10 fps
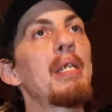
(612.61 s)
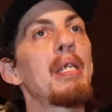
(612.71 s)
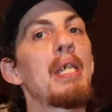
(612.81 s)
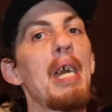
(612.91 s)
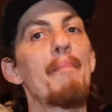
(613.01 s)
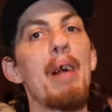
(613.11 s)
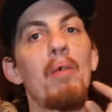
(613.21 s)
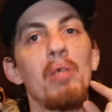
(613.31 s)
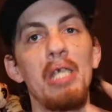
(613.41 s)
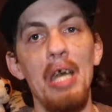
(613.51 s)
to say
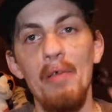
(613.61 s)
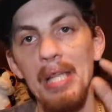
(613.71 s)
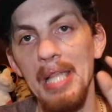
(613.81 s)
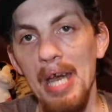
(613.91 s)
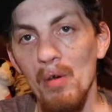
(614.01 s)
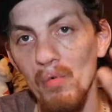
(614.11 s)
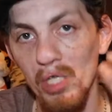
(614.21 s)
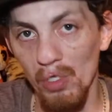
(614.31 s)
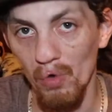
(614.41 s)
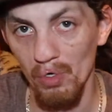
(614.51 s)
about Jared Leto's
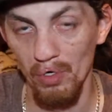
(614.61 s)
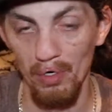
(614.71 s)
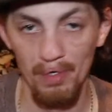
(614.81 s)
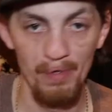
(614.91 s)
Joker?